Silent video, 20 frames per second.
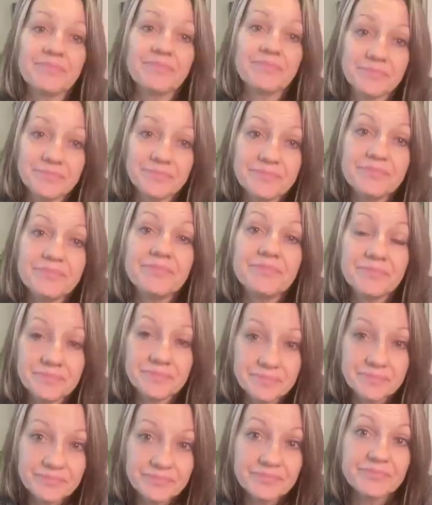we see from
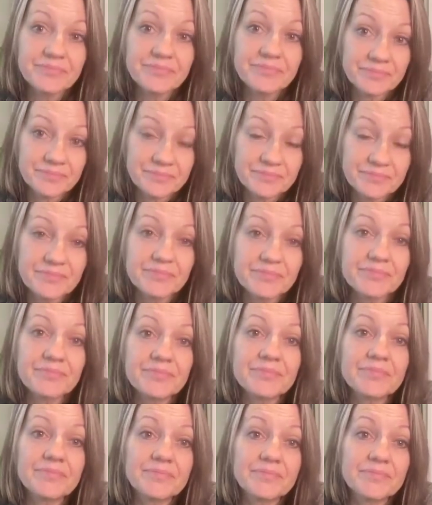the weight loss
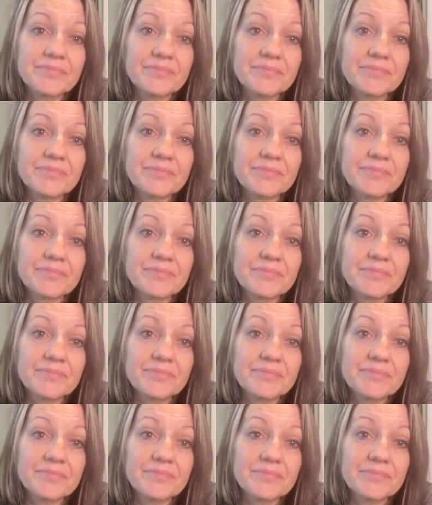medications